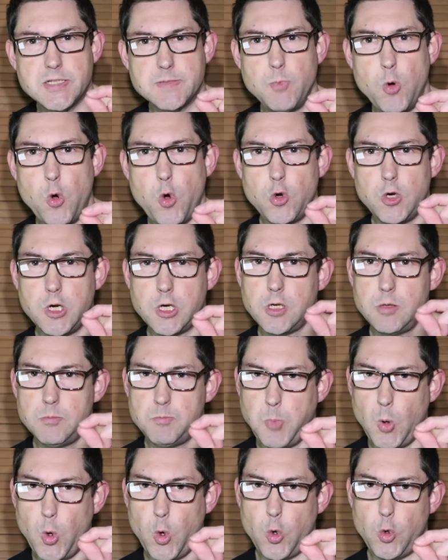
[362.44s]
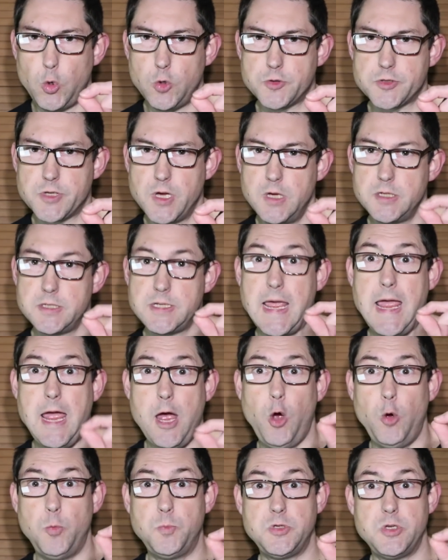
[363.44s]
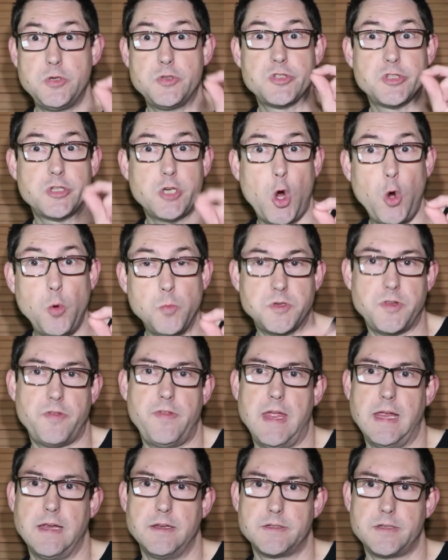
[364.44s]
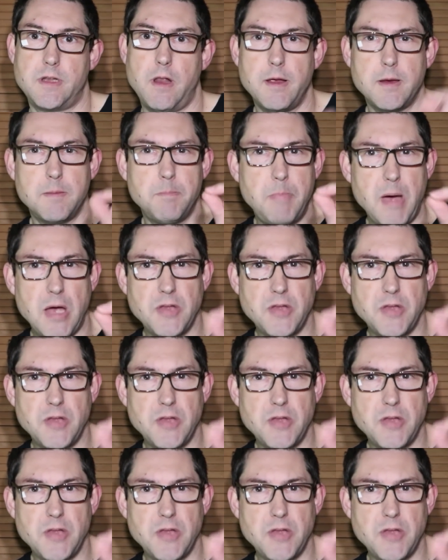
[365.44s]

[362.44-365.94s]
small little balls to help you sculpt things like